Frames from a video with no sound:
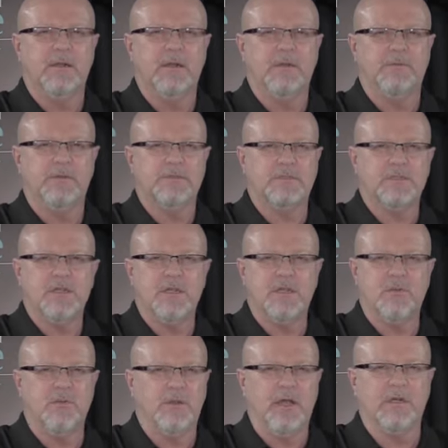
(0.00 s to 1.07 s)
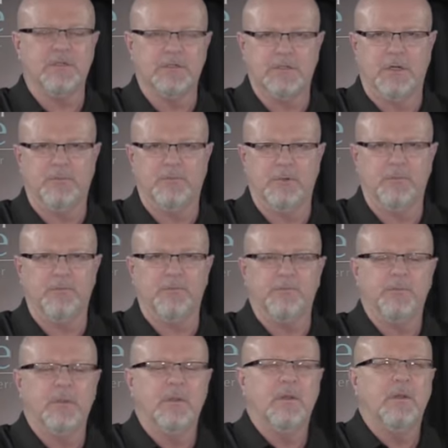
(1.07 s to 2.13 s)
in the sea without a shepherd.
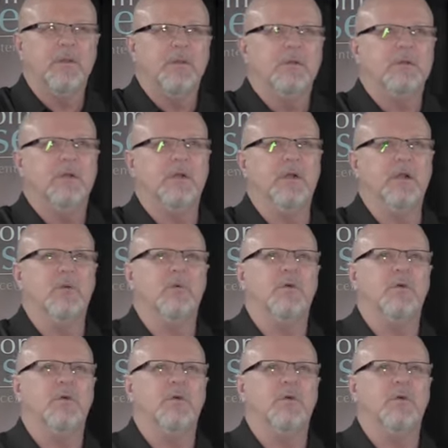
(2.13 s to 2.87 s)
In other